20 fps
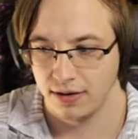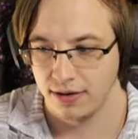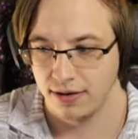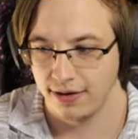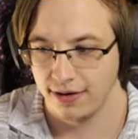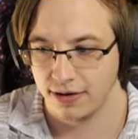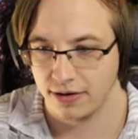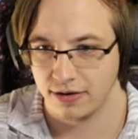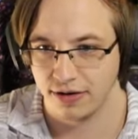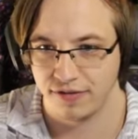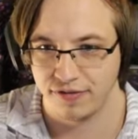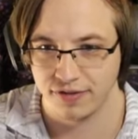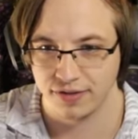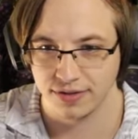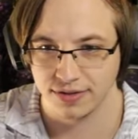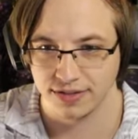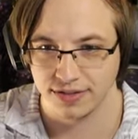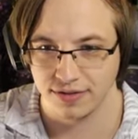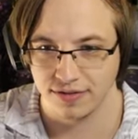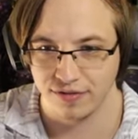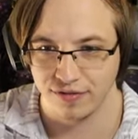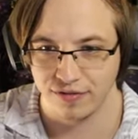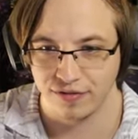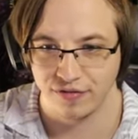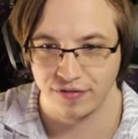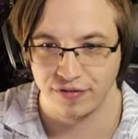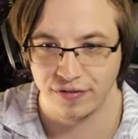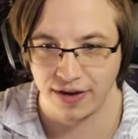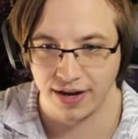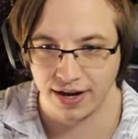Already feels
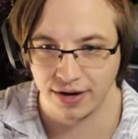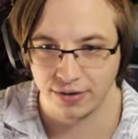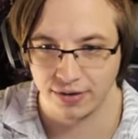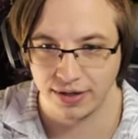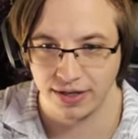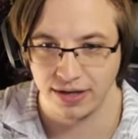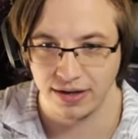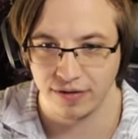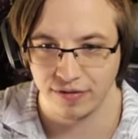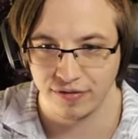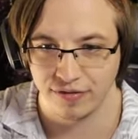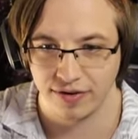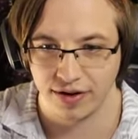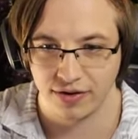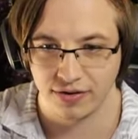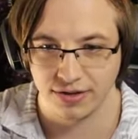very, very